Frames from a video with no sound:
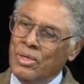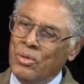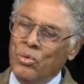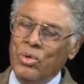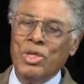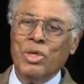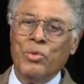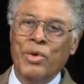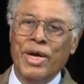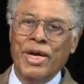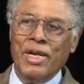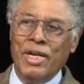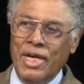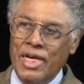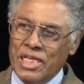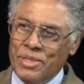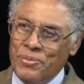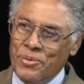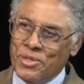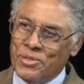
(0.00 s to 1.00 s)
Well, the
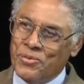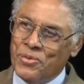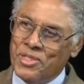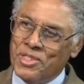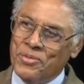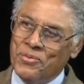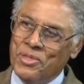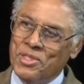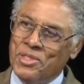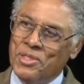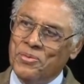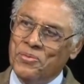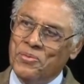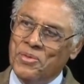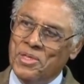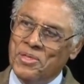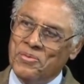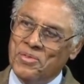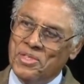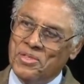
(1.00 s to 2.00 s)
regulation was
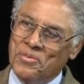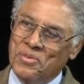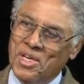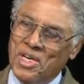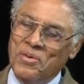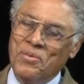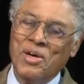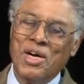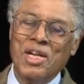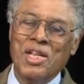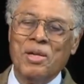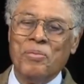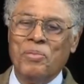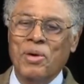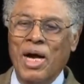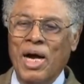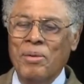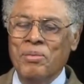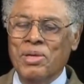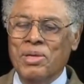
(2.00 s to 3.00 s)
one of the
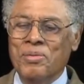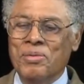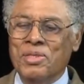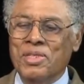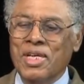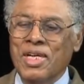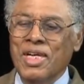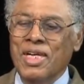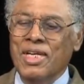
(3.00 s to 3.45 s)
problems.